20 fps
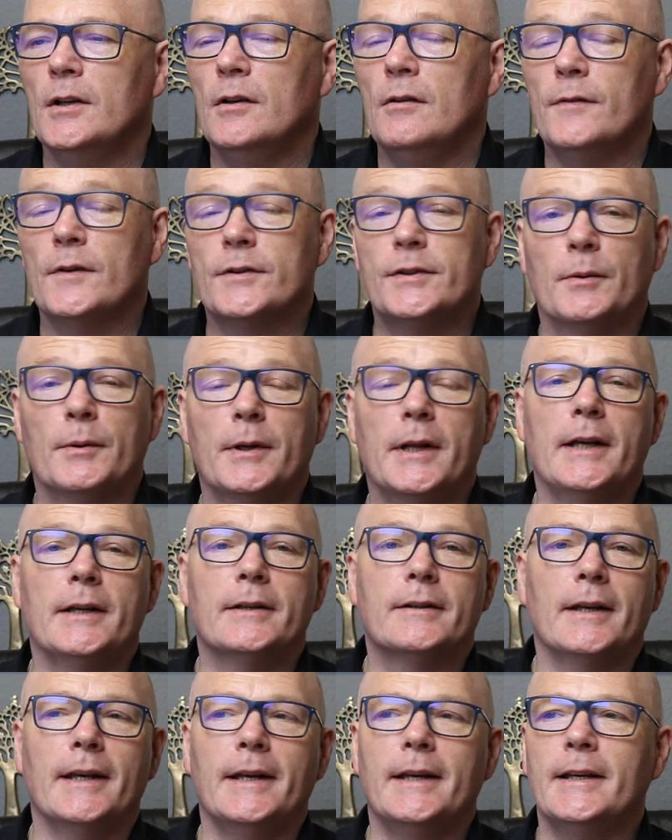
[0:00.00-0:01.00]
First thing we
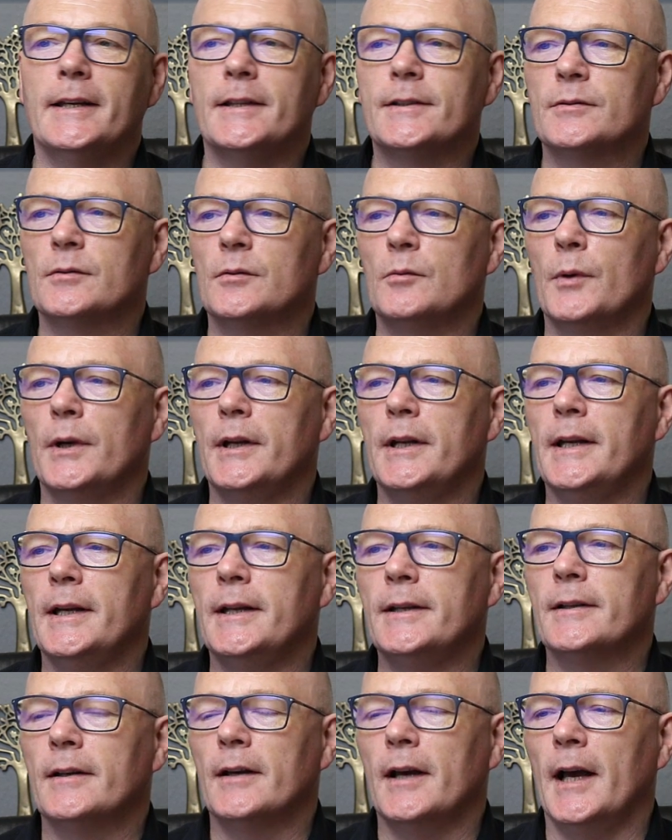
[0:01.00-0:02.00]
need is we
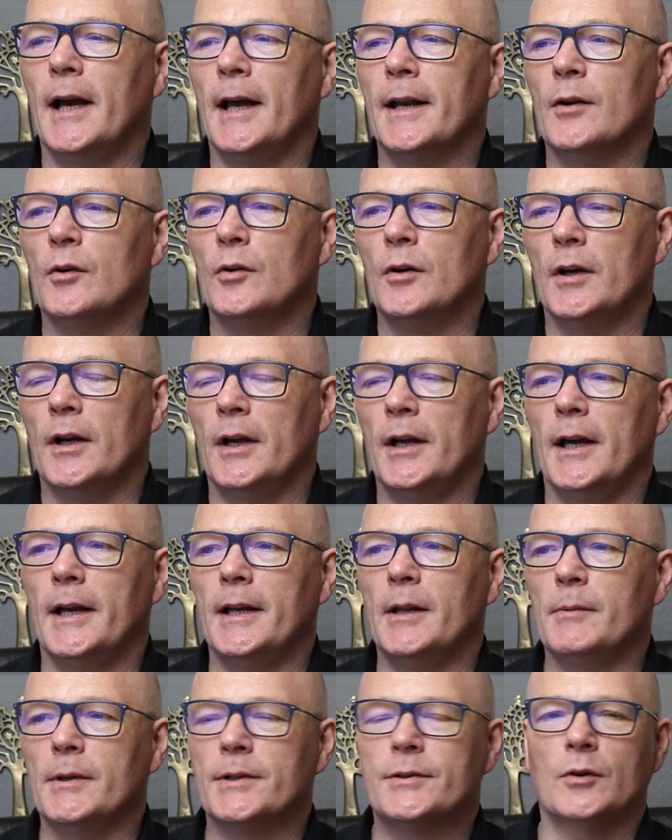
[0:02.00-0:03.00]
need an, uh, an
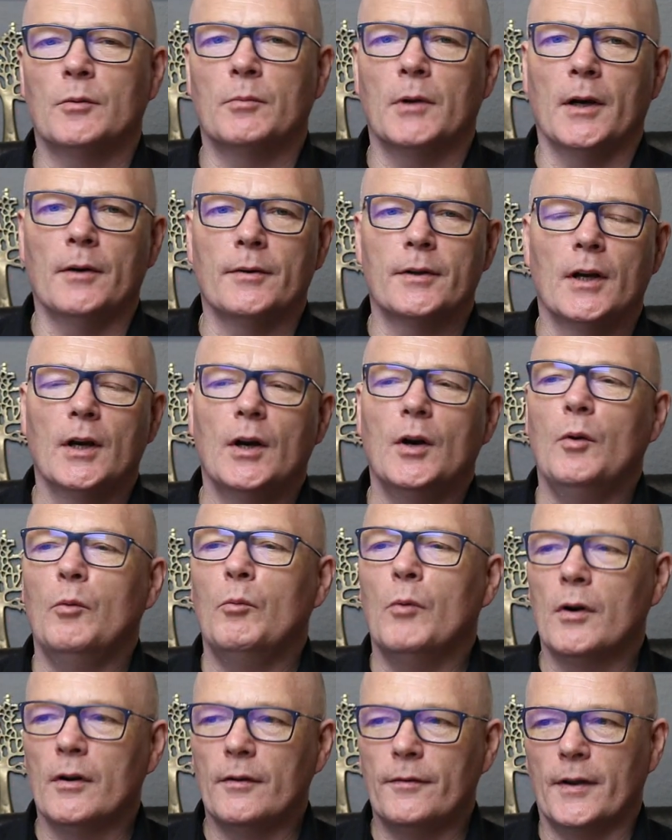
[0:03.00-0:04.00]
image to upload.
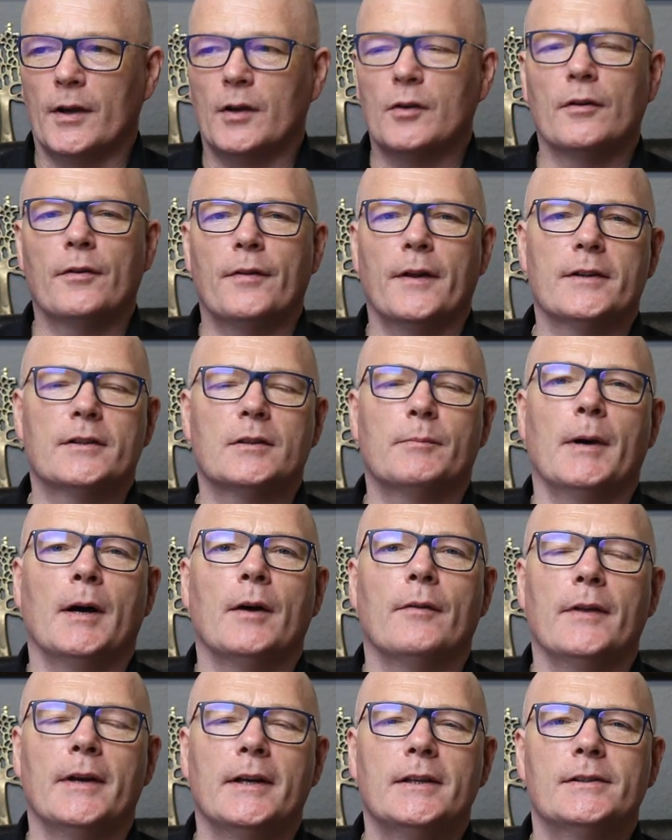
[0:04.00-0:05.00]
One of the good things
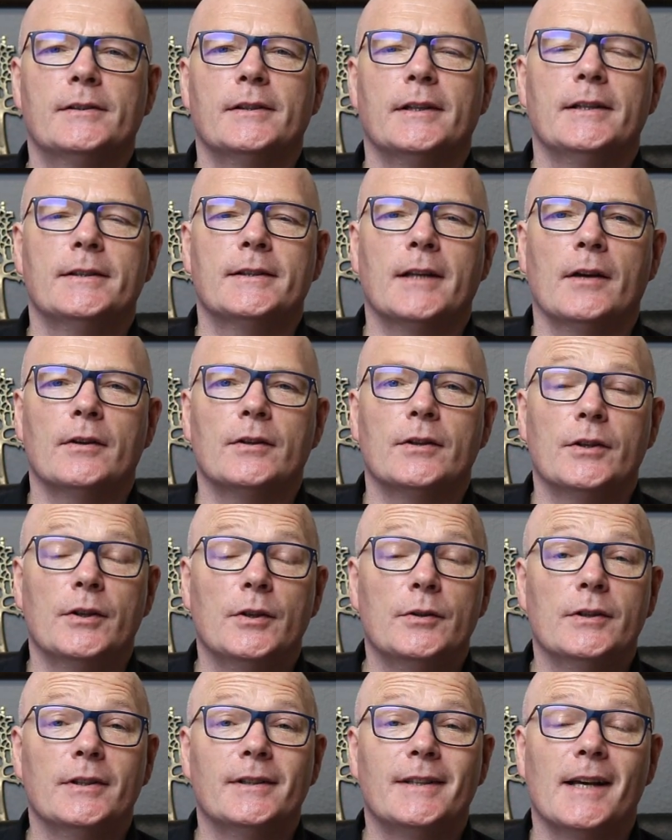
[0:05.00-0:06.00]
about this is that you
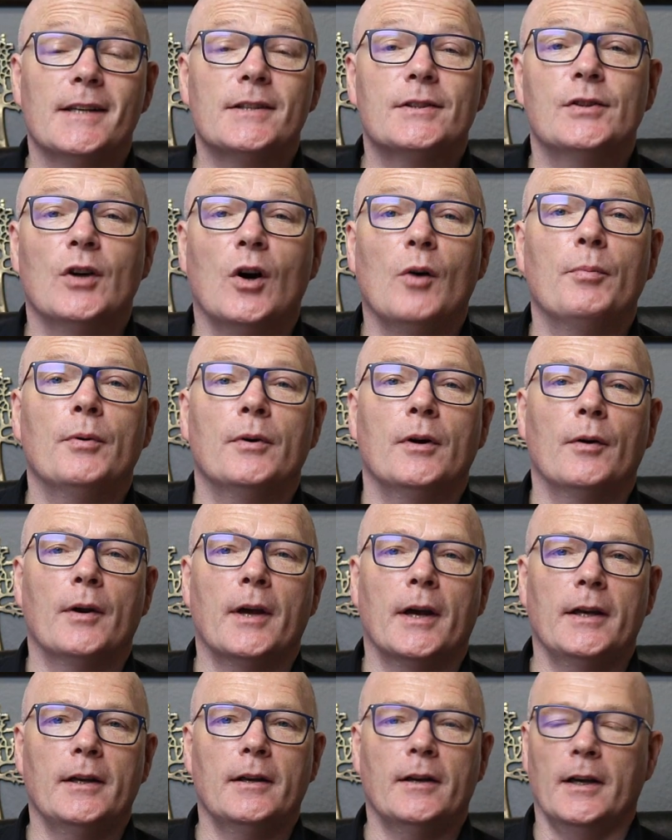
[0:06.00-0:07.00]
use your desktop,
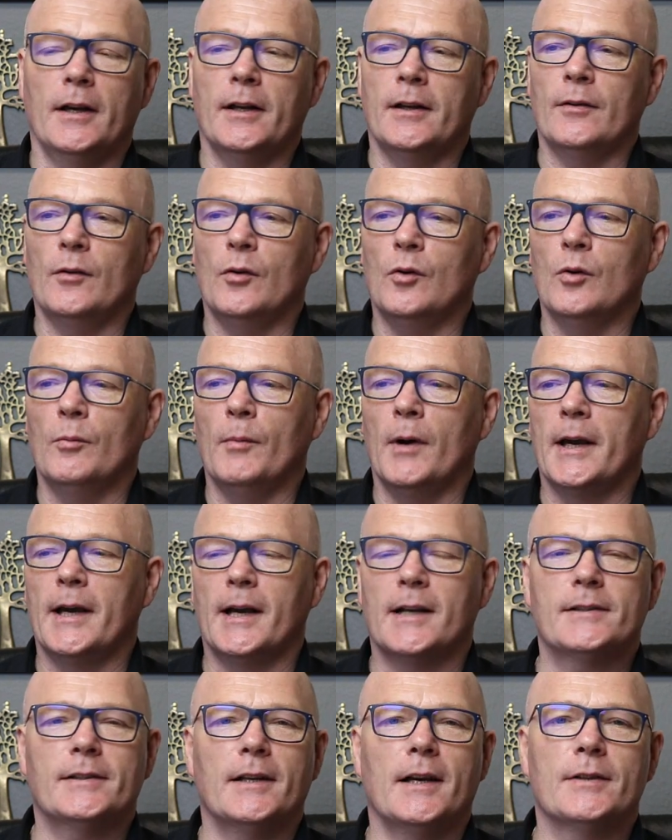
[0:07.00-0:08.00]
okay, and all my
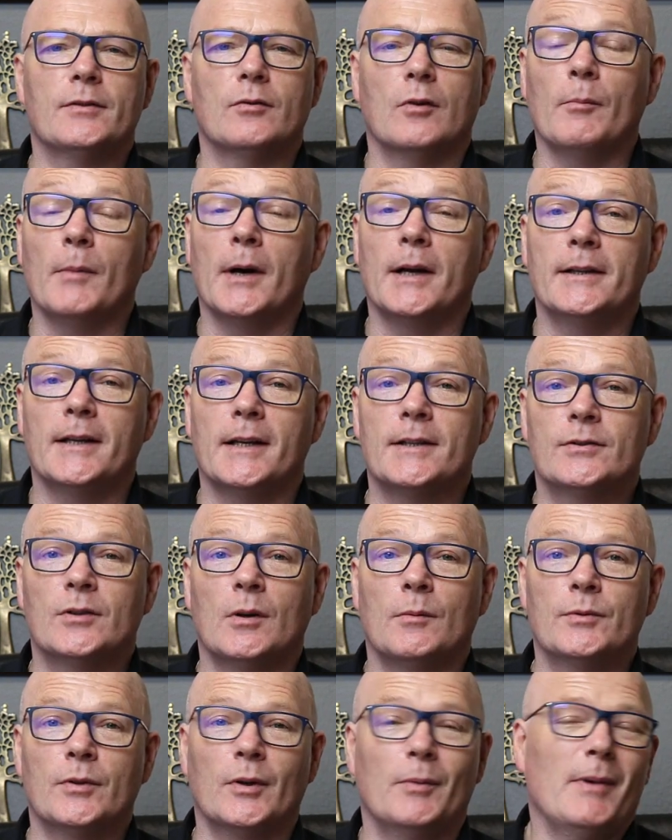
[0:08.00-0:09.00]
assets are on my
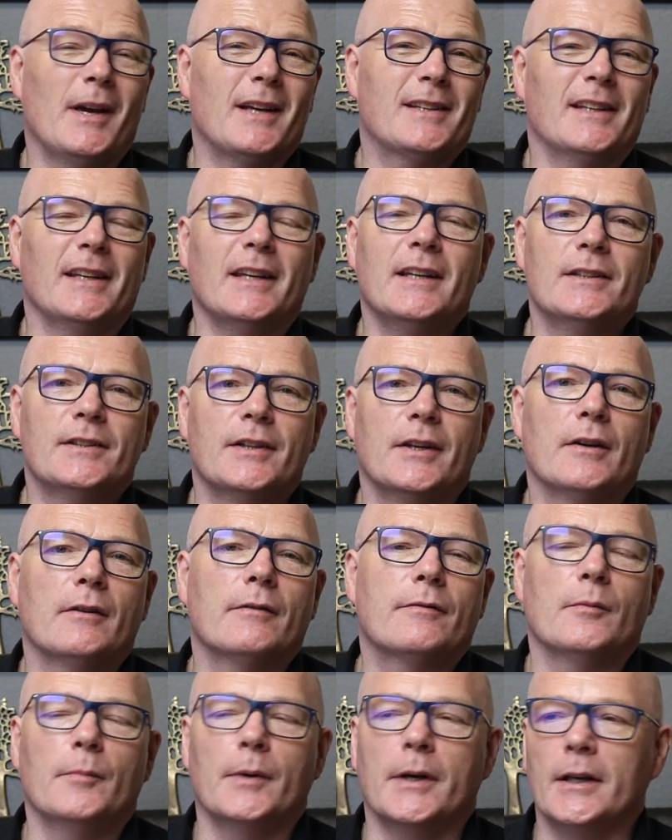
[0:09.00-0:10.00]
desktop, so it makes it easier
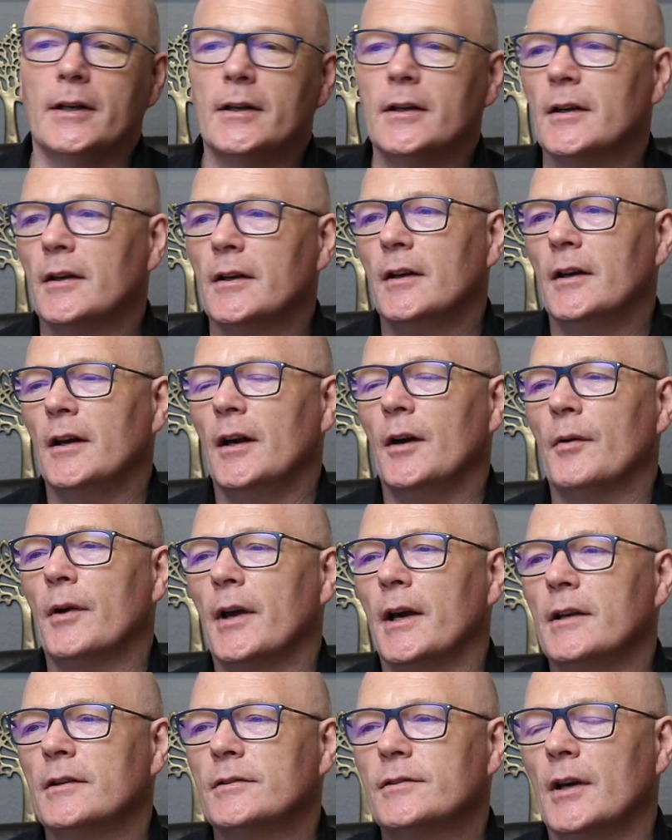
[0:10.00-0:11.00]
for me.
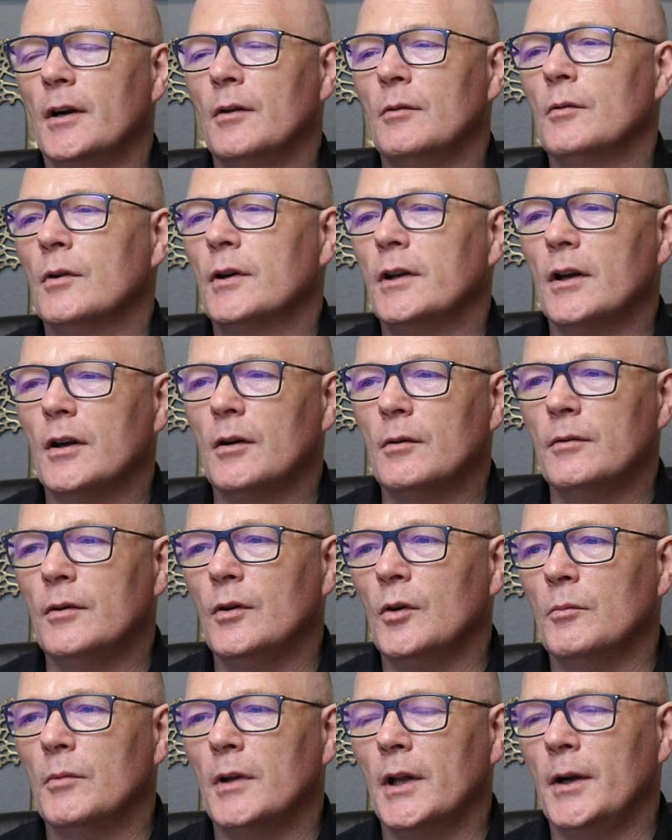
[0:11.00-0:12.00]
Okay, so we're going to go and
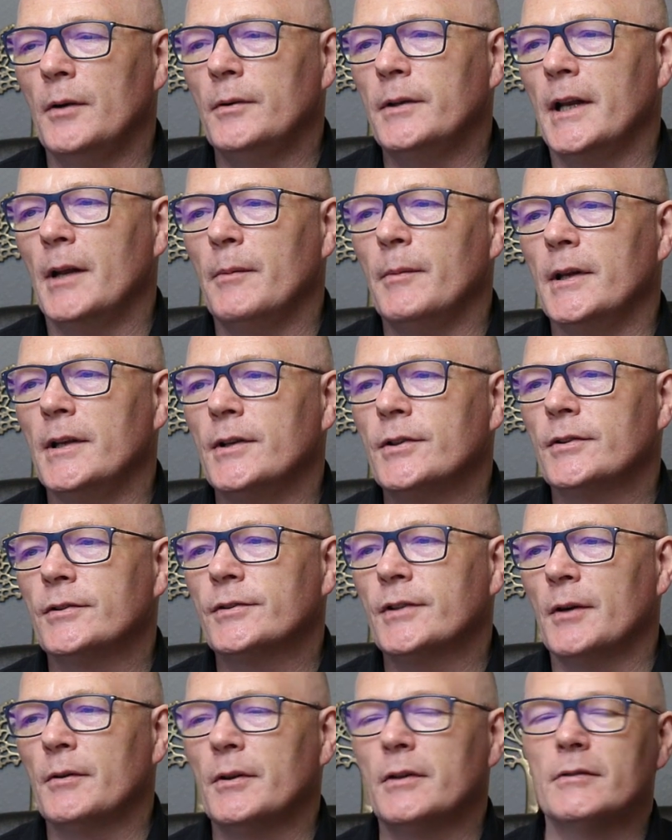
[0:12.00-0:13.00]
upload an image.
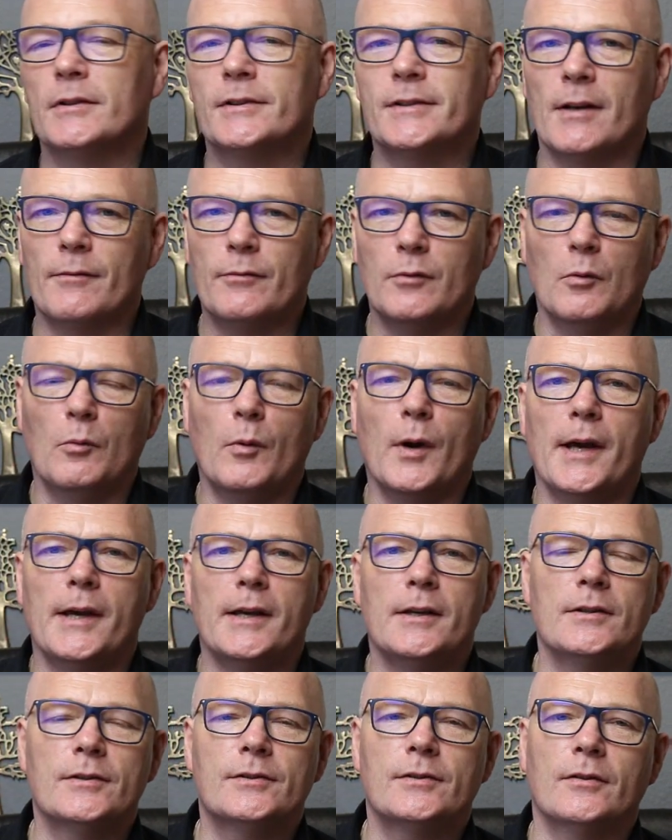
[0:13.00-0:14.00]
So there are several
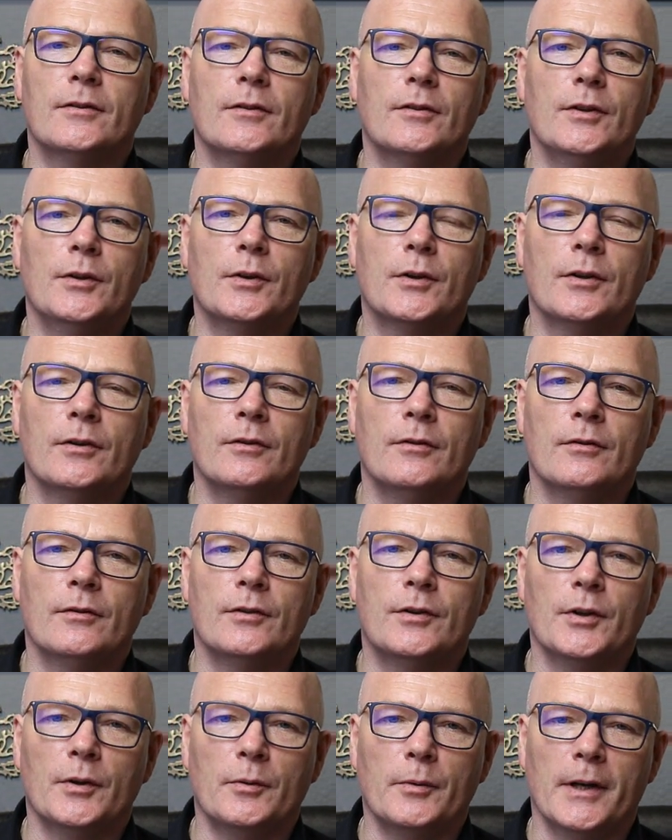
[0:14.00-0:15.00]
ways you can
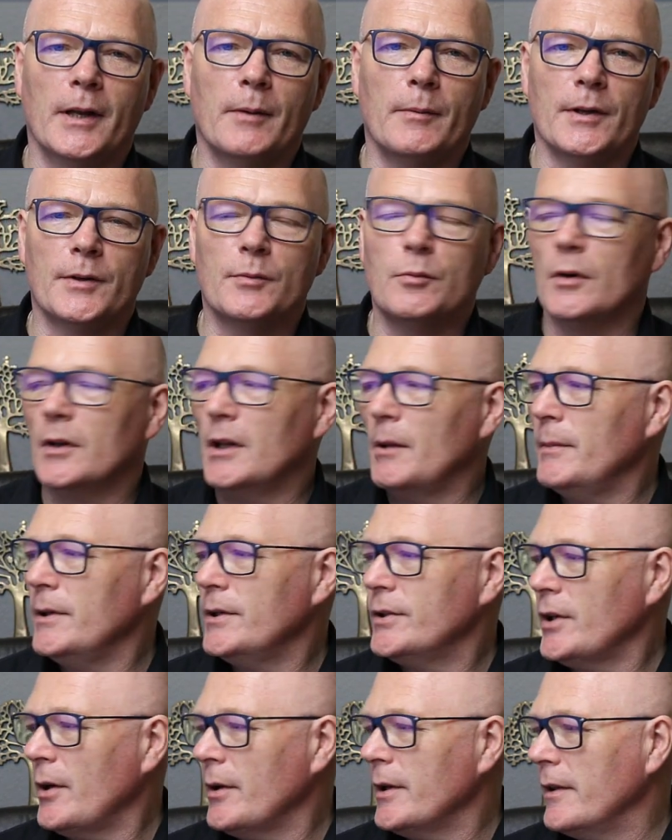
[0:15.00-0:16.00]
do an image. let me
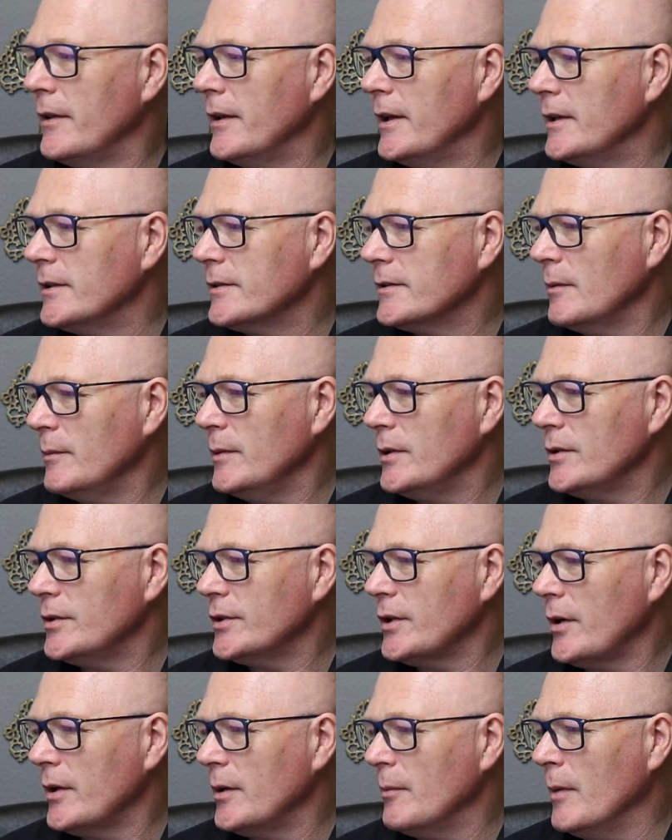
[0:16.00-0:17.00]
show you this. Let me just
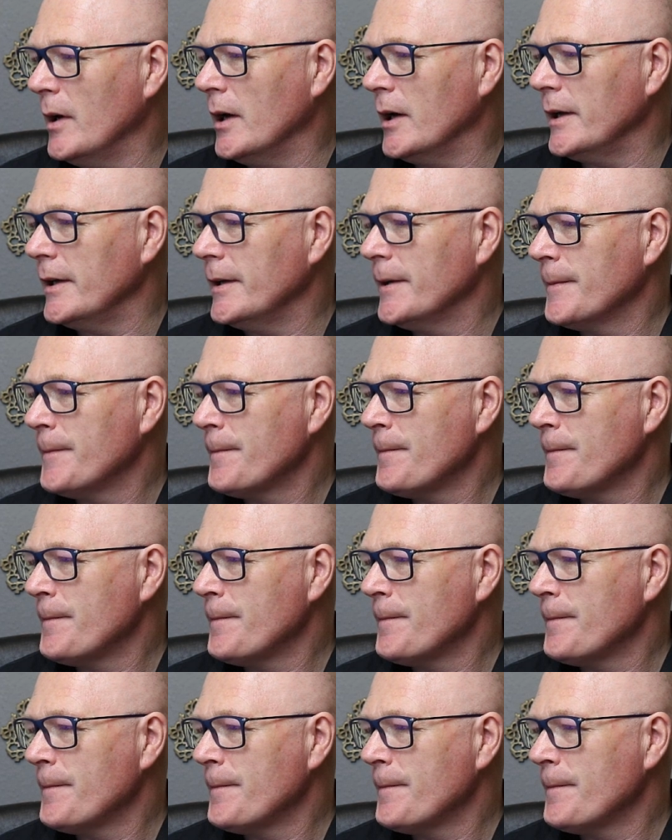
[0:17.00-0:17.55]
show you my